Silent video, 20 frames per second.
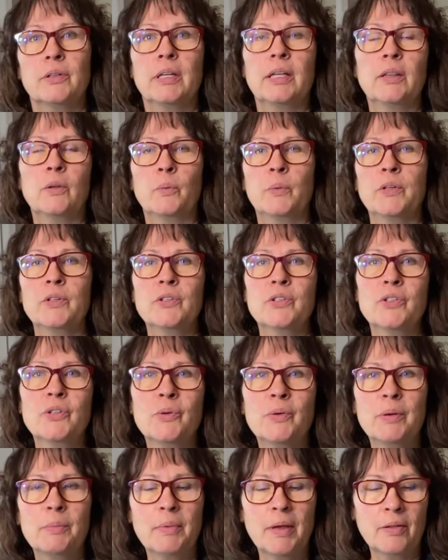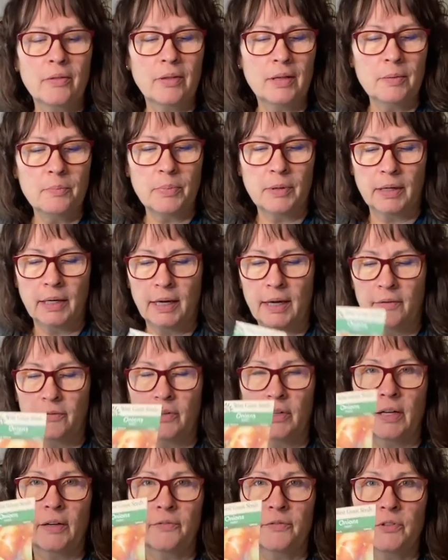in the winter sowing method, but I have
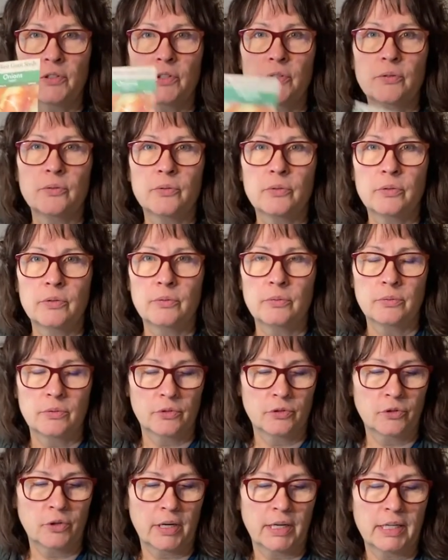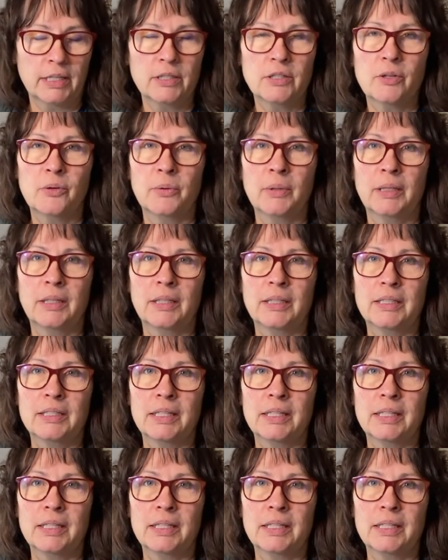enough to try sowing these